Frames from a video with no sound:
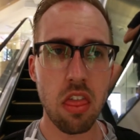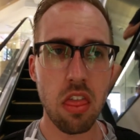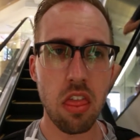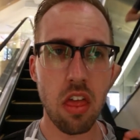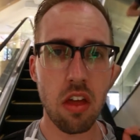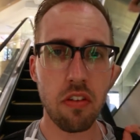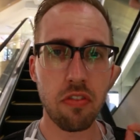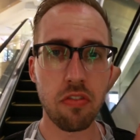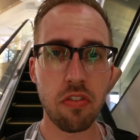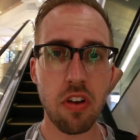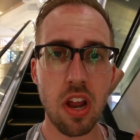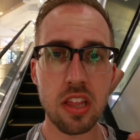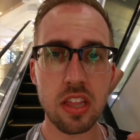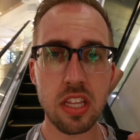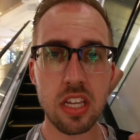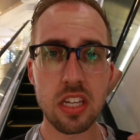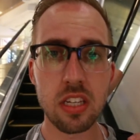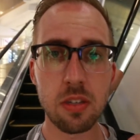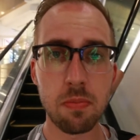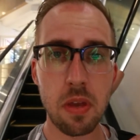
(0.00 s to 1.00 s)
The
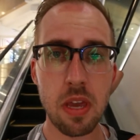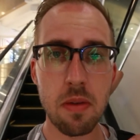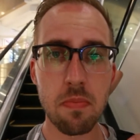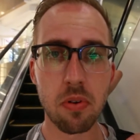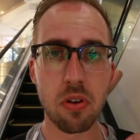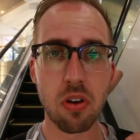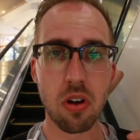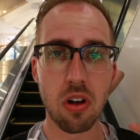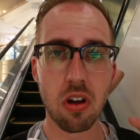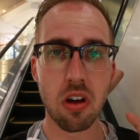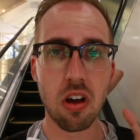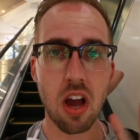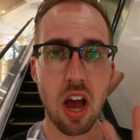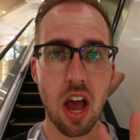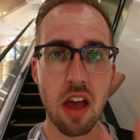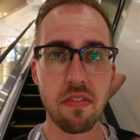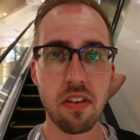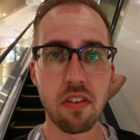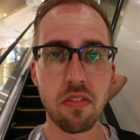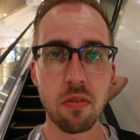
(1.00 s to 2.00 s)
friendliest people
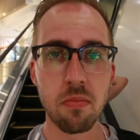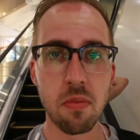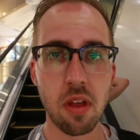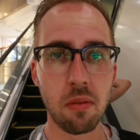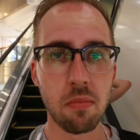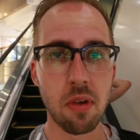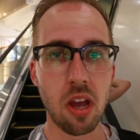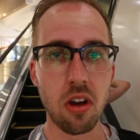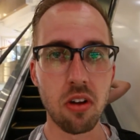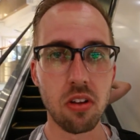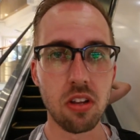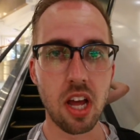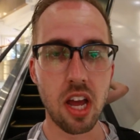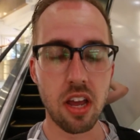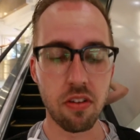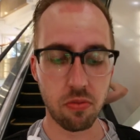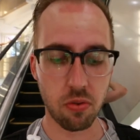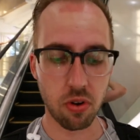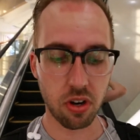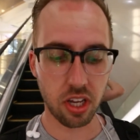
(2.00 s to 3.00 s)
I've ever met in my whole
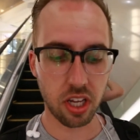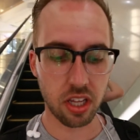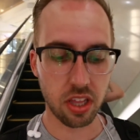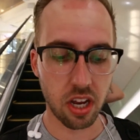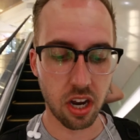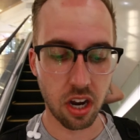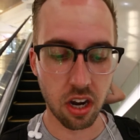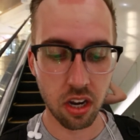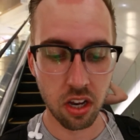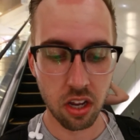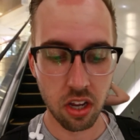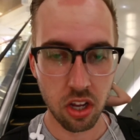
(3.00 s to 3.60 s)
life working there.